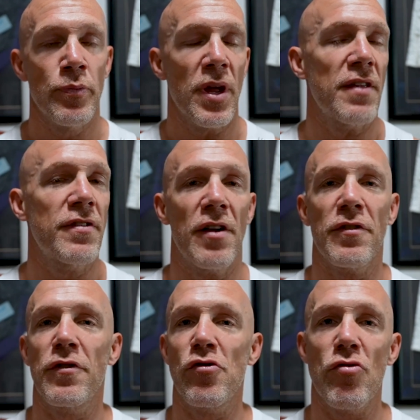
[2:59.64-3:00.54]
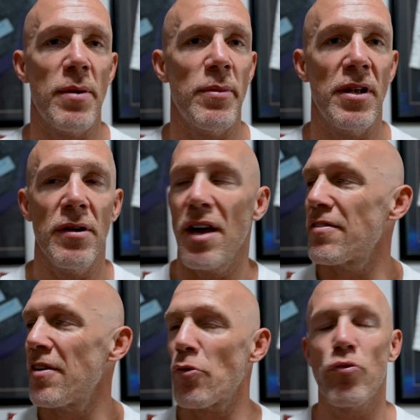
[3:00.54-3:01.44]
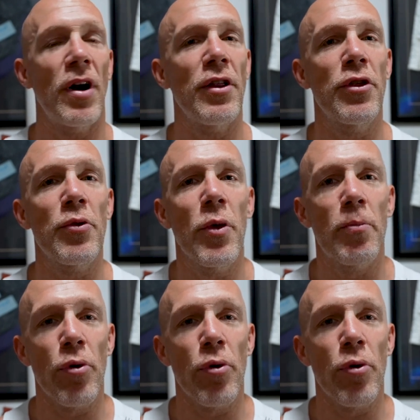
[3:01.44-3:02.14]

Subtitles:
it's not screaming. It's not running through a